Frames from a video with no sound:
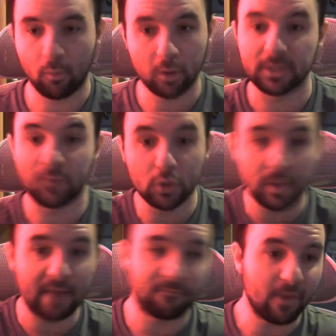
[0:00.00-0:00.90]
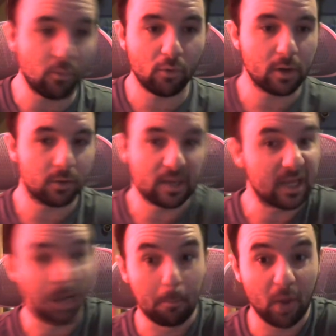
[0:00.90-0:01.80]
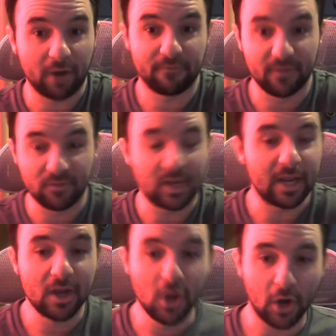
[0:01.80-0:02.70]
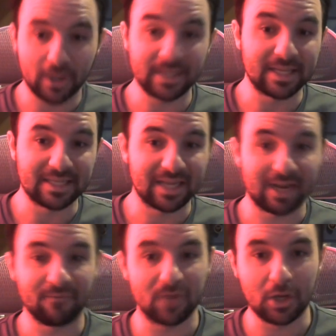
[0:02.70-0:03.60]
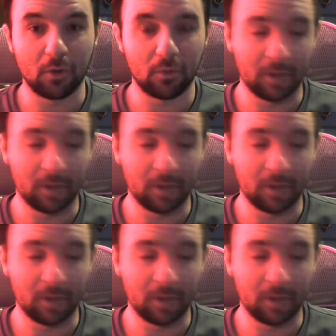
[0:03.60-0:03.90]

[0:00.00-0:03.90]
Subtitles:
Whereas if you do that in February, you'll get like $1.50 on a 10-second video.